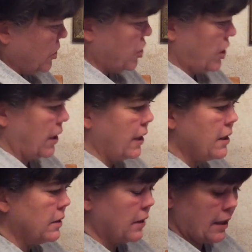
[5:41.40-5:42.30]
G,
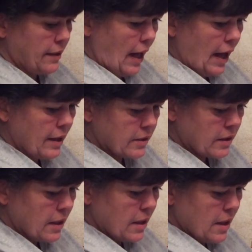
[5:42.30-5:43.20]
like that.
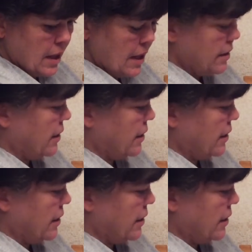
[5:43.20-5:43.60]
And